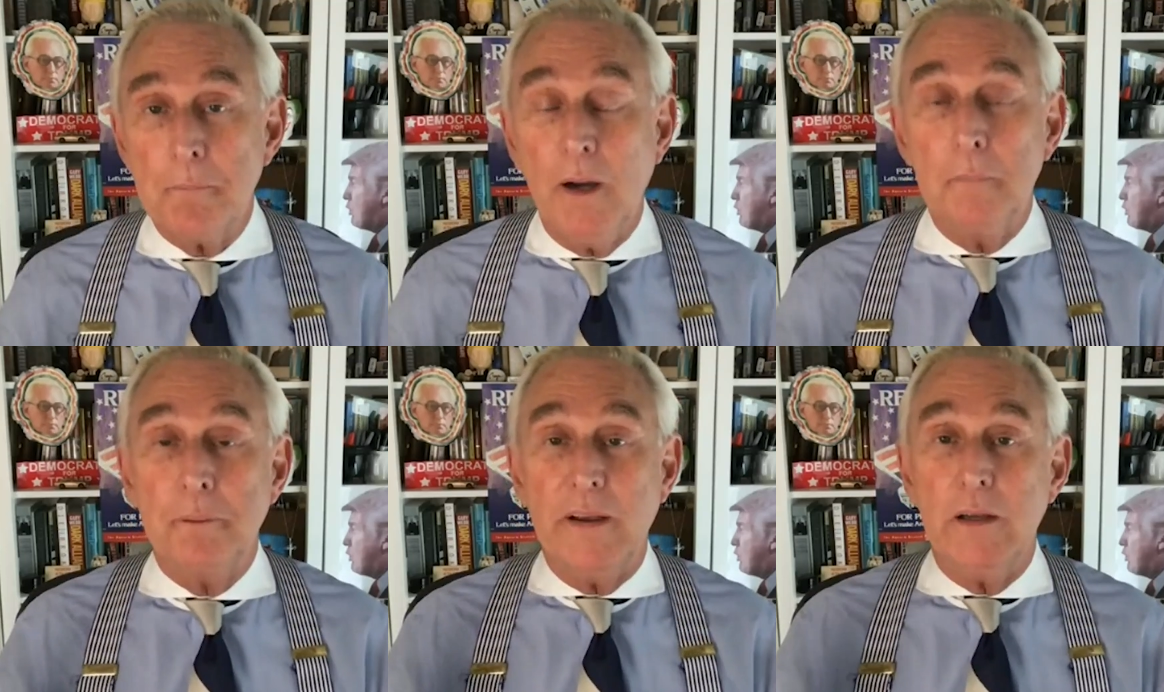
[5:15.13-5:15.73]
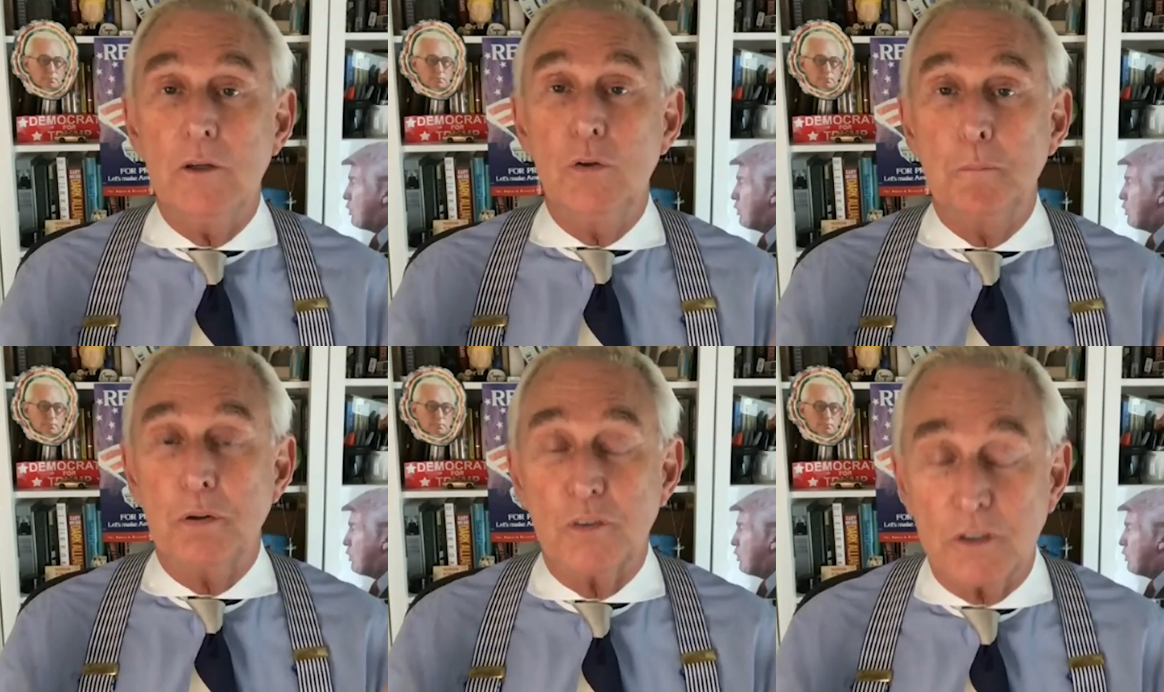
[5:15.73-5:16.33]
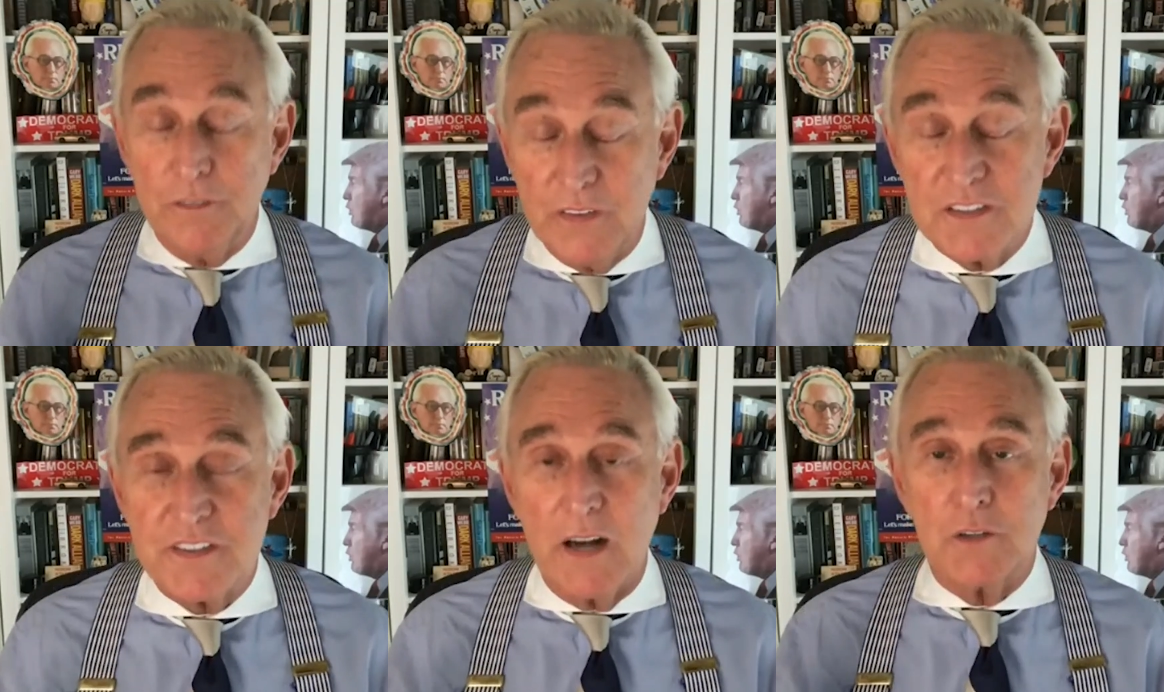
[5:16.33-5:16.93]
Speaker 1: Pompeo who
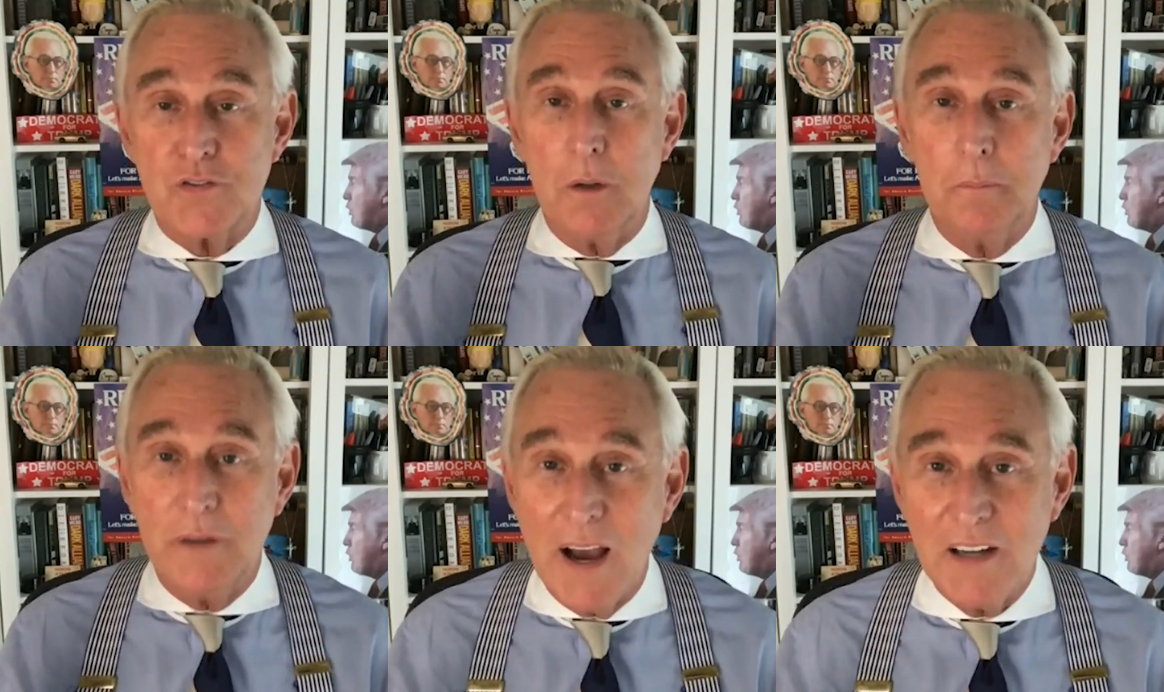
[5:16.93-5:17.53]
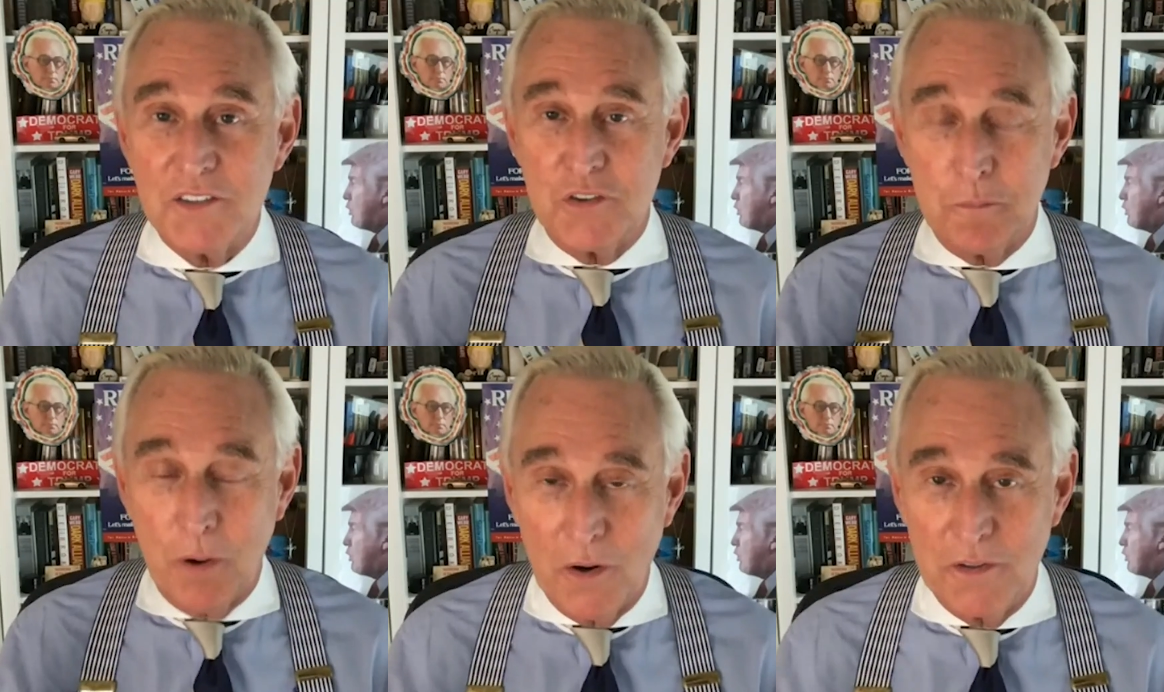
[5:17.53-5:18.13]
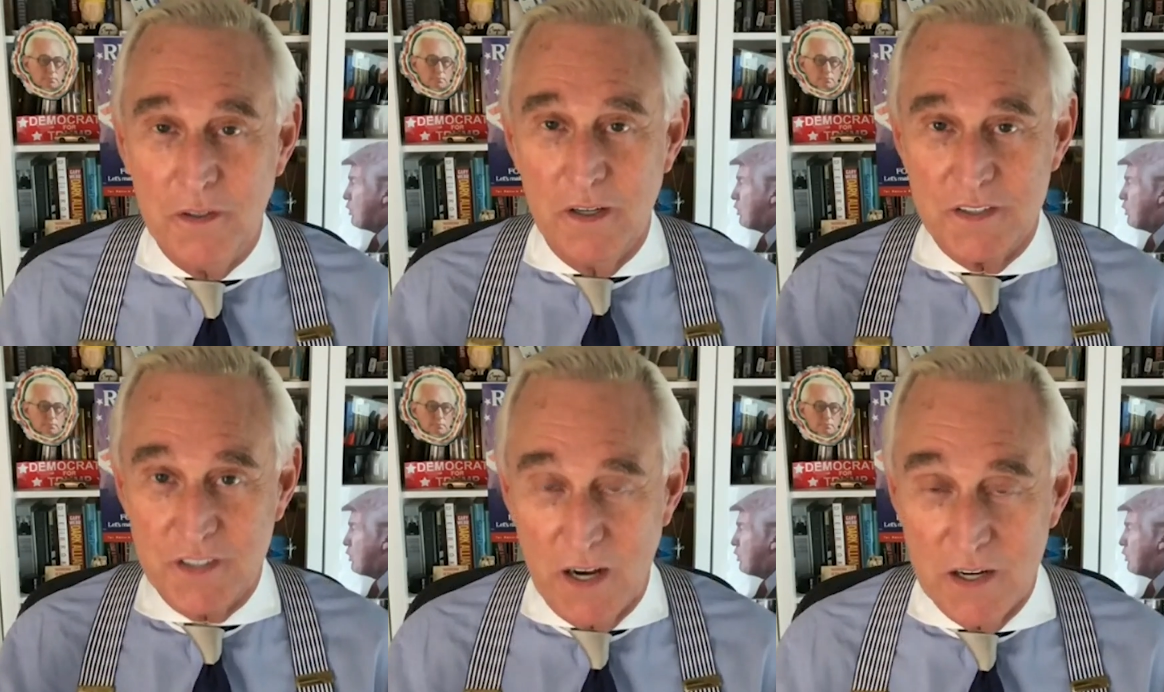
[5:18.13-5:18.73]
convinced Donald Trump not to pardon
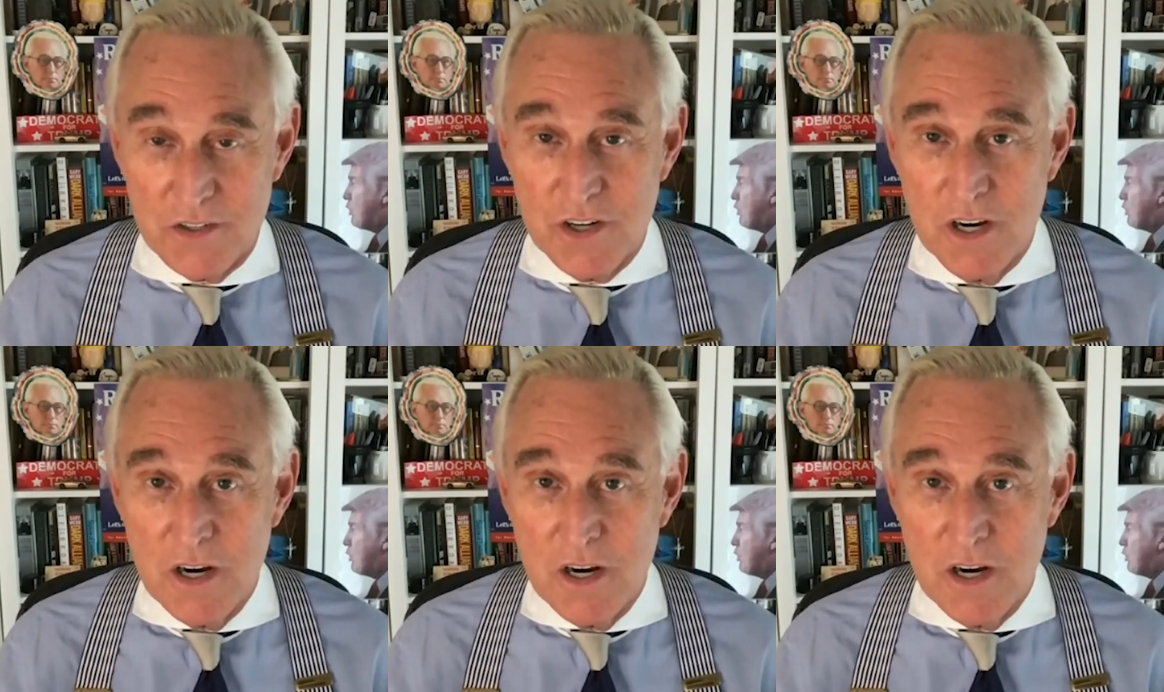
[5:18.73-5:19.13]
Assange.